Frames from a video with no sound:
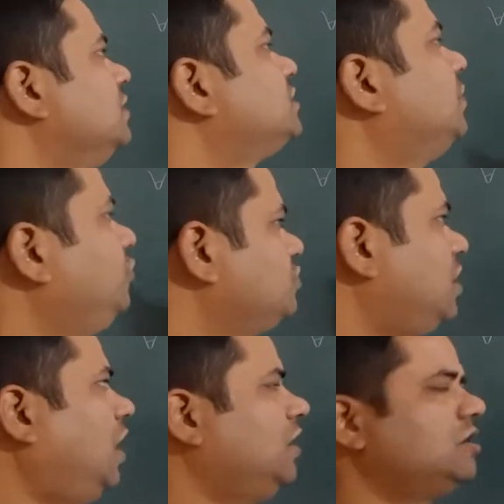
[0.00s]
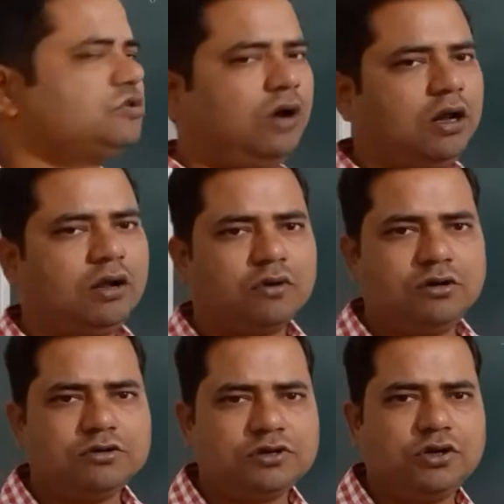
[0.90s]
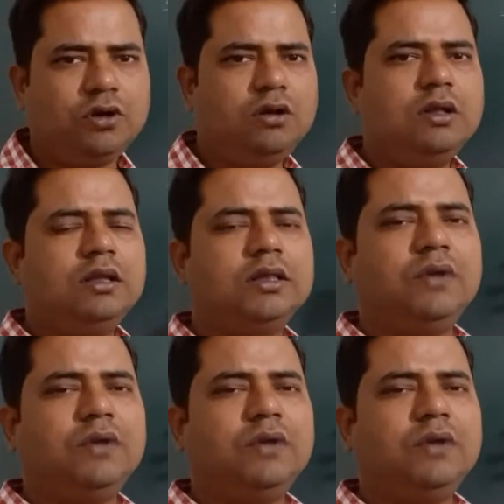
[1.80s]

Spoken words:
Suppose r does not equal to 0,